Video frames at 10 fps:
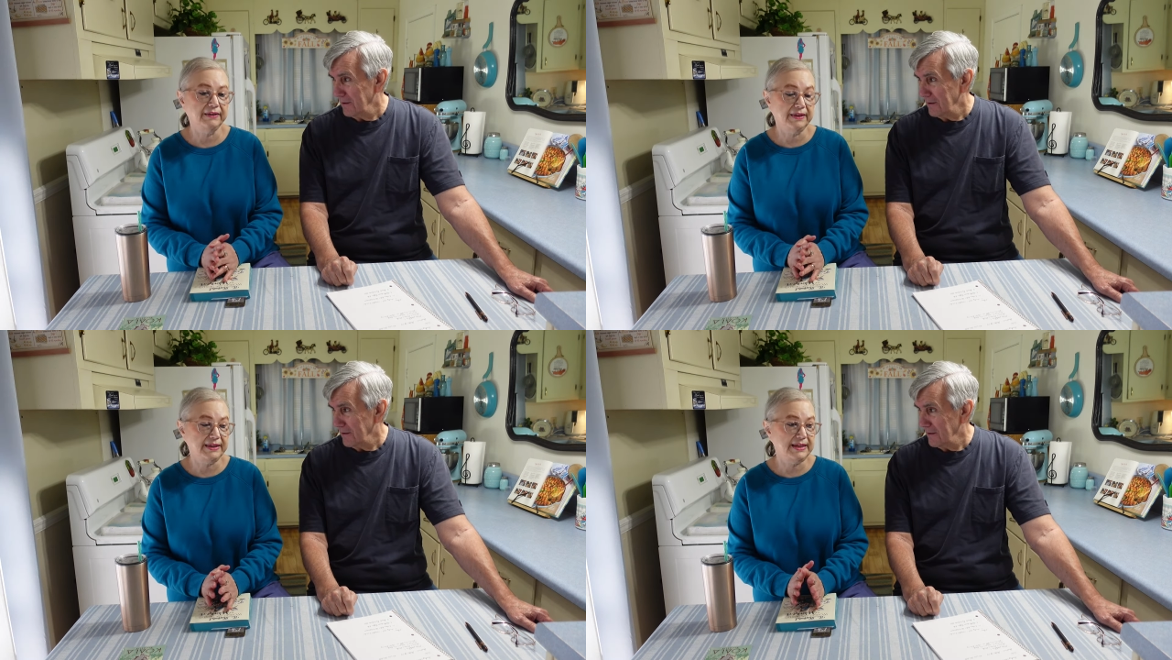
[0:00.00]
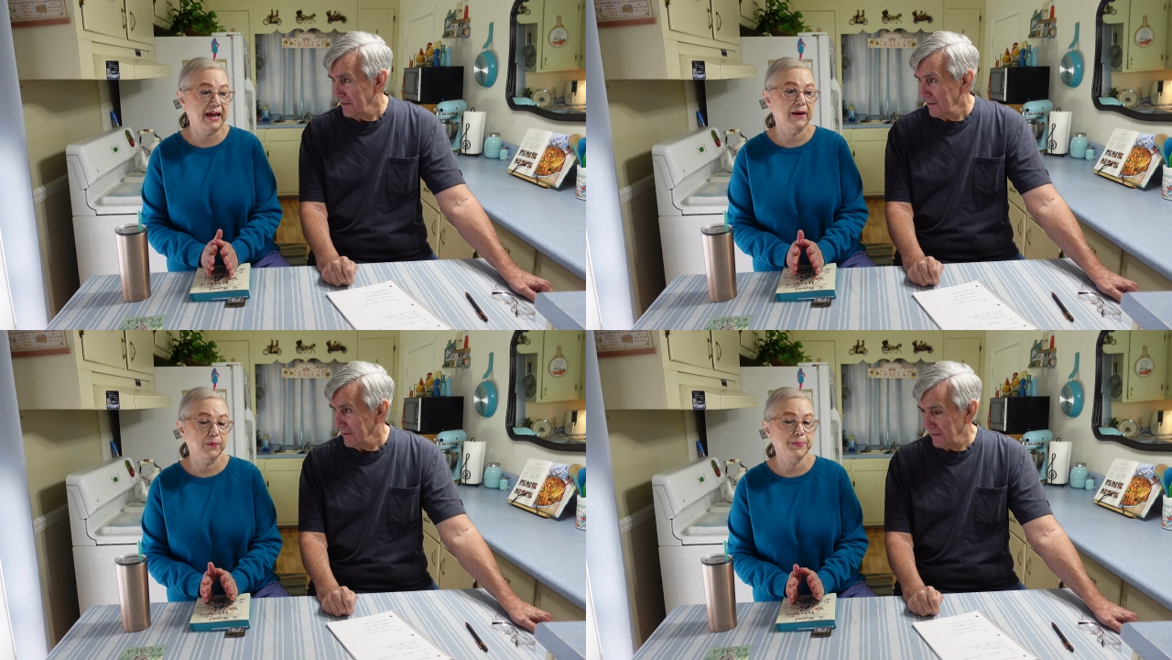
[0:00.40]

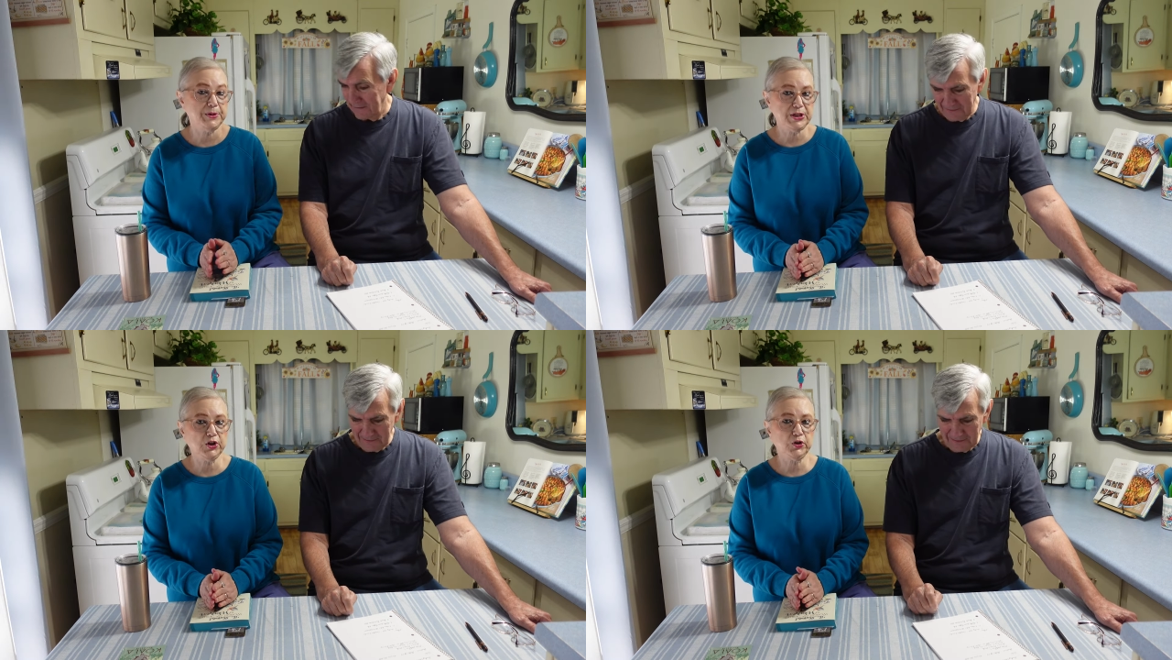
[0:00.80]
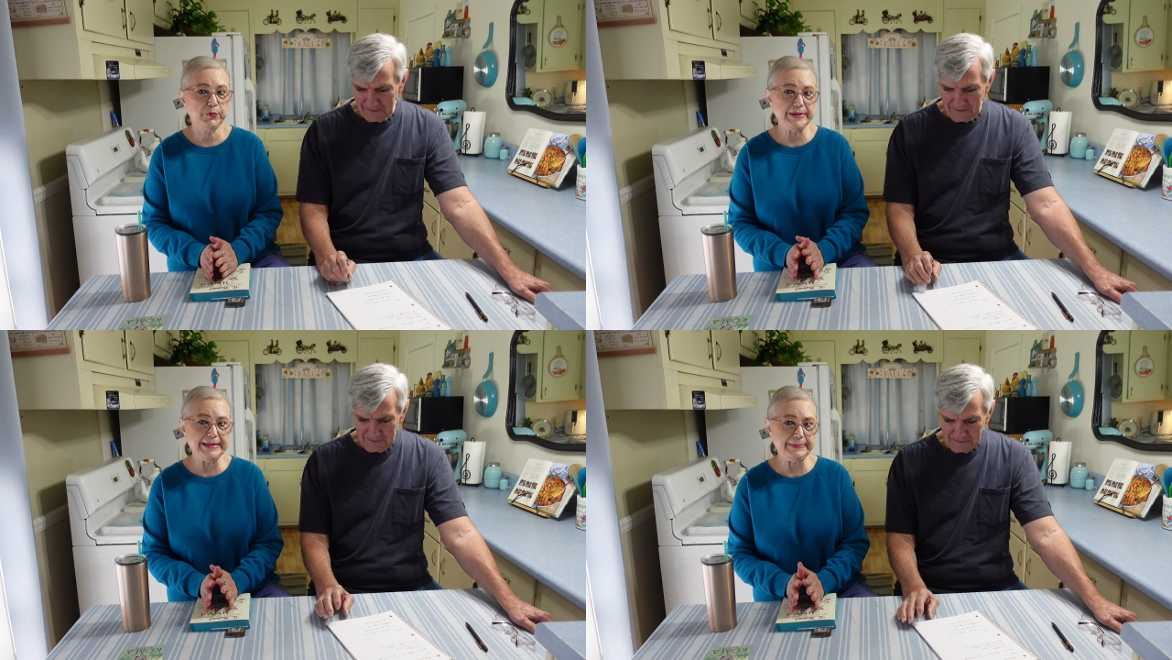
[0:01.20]
Speaker 1: that
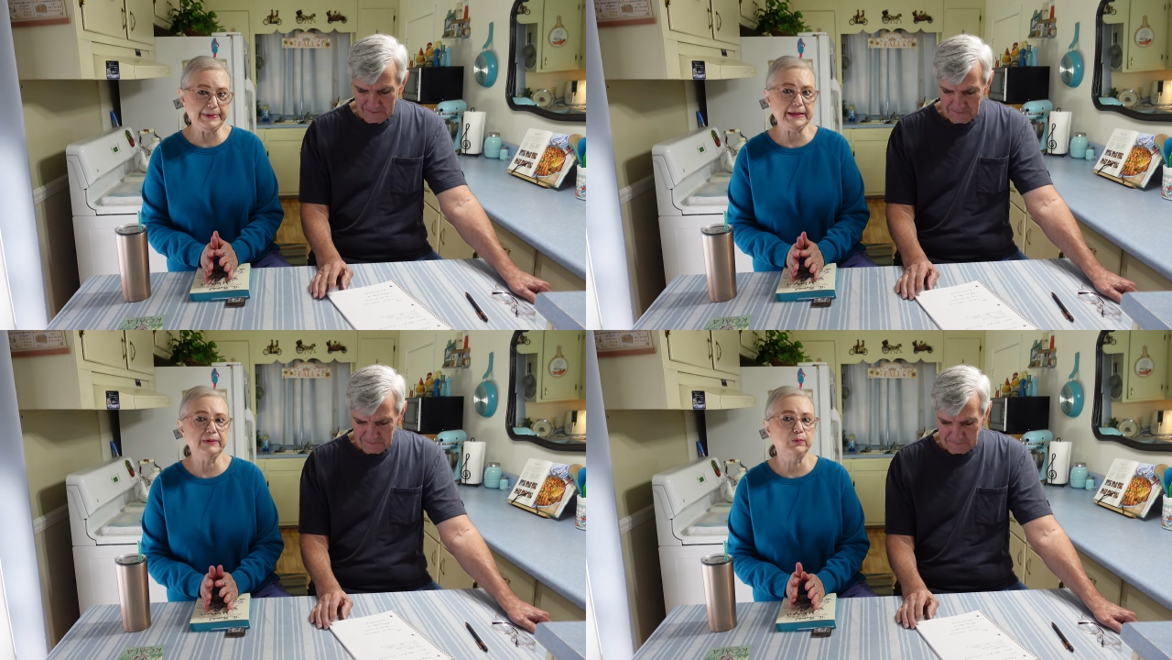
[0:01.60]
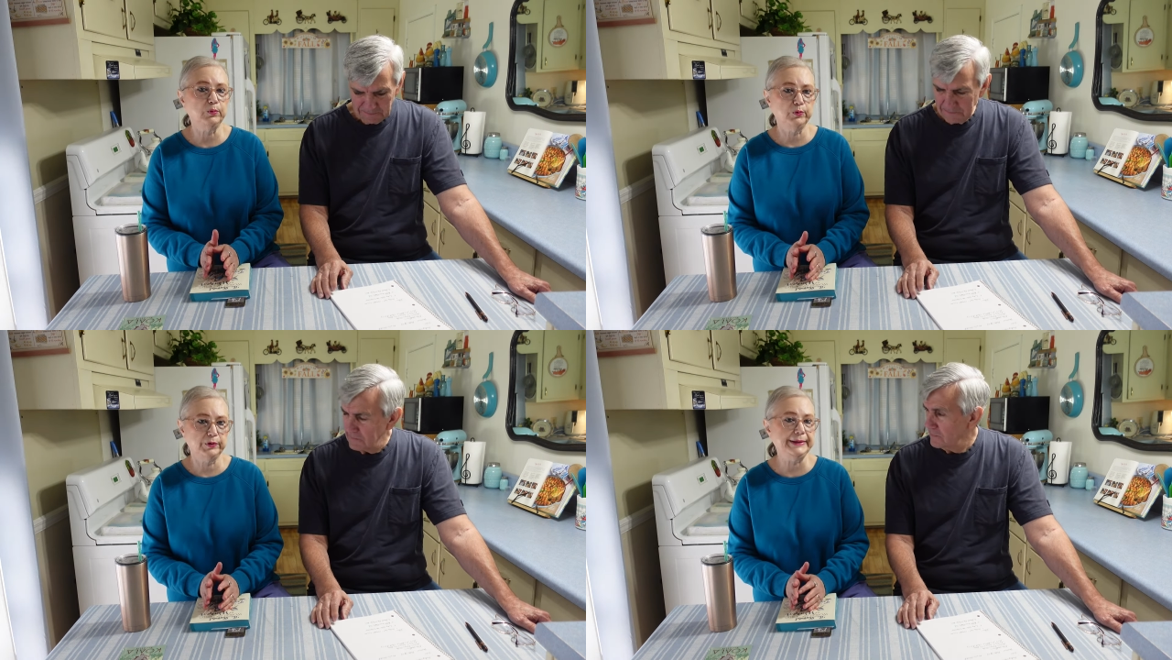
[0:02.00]
particular
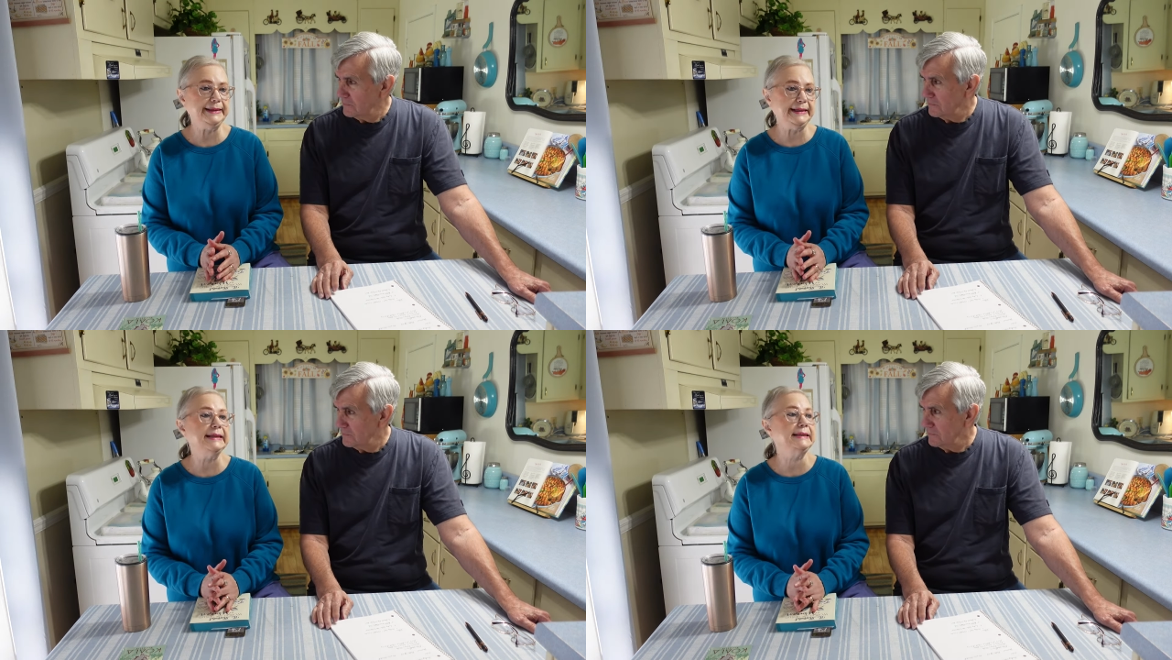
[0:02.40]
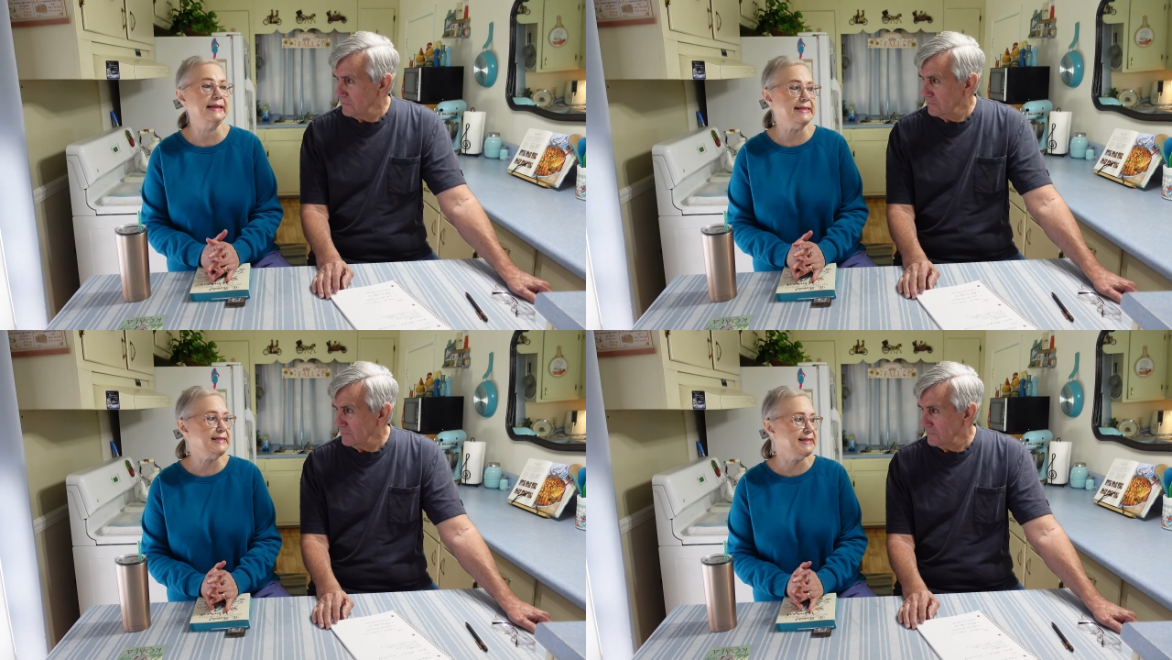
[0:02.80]
recipe really did
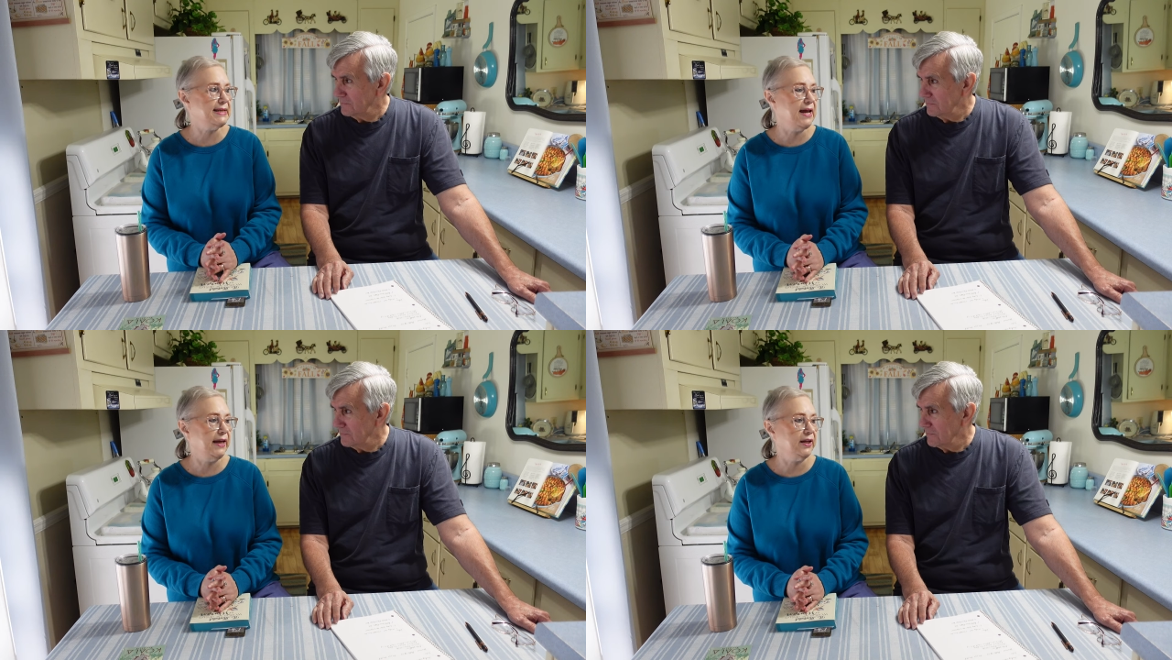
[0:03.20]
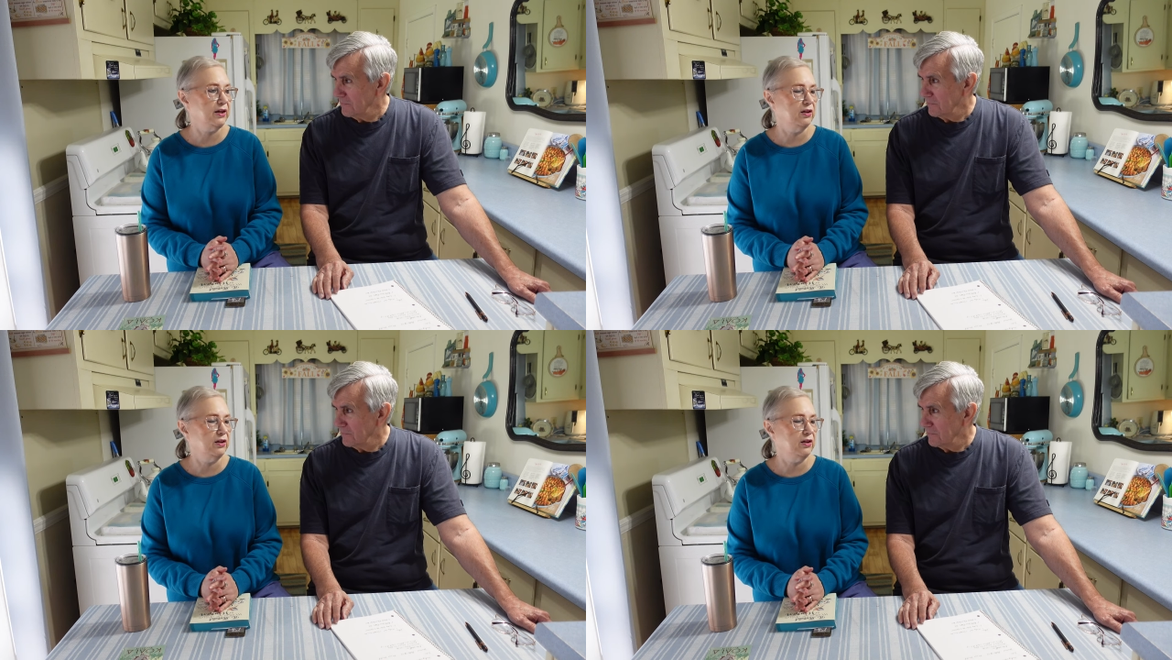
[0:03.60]
taste like